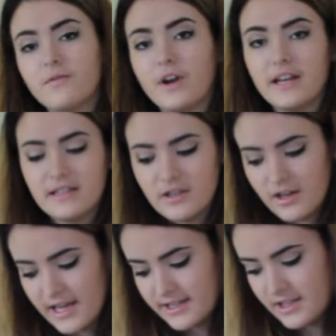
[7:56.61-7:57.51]
and friends and all
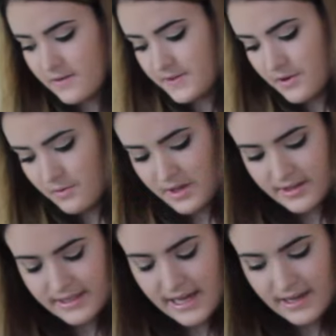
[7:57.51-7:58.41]
that stuff. So we
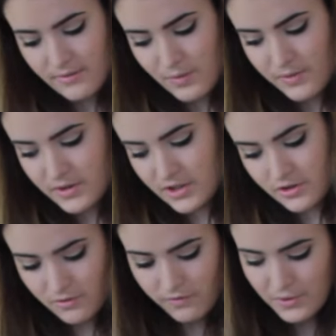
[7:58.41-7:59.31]
decided we would just
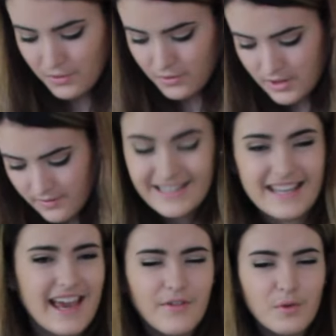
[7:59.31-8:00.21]
do food because
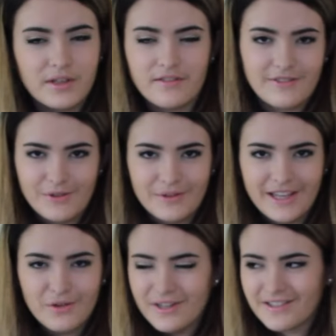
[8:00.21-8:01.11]
like everyone loves food.
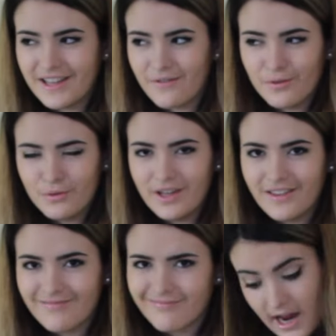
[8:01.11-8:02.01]
Like who doesn't like food? Like,
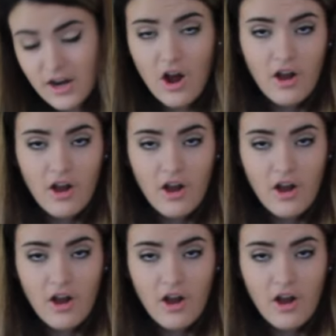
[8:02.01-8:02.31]
and